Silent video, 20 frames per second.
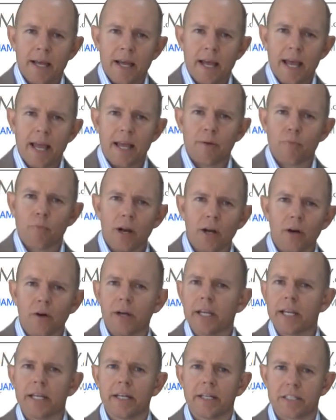And we're not
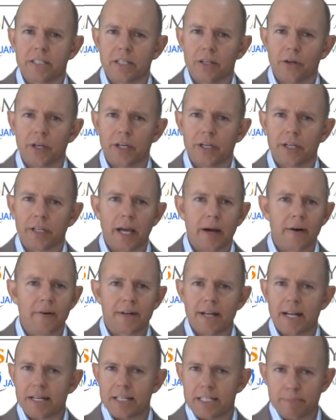here to tell you going
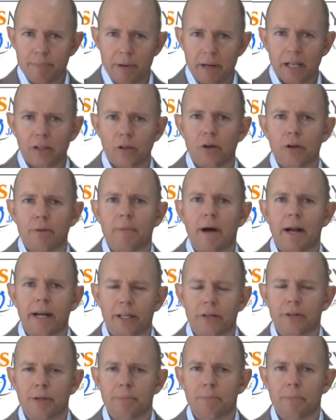out and spend a lot of money
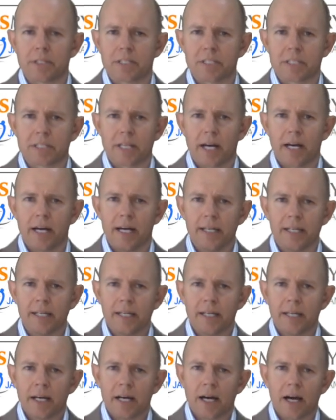on your business card.
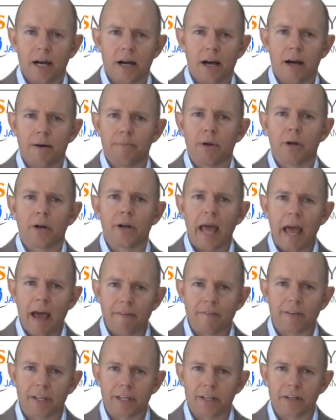I'm not an
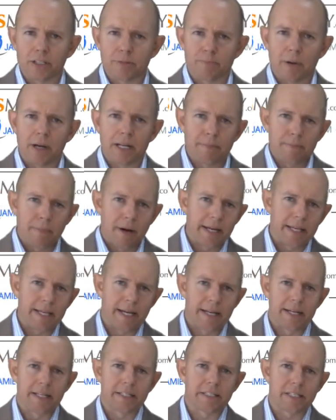advocate of spending money
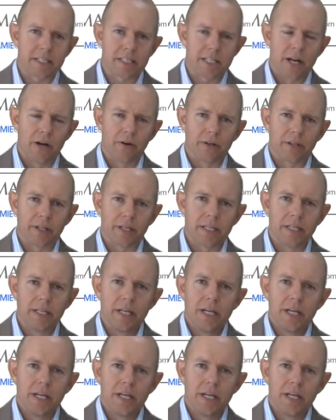unnecessarily.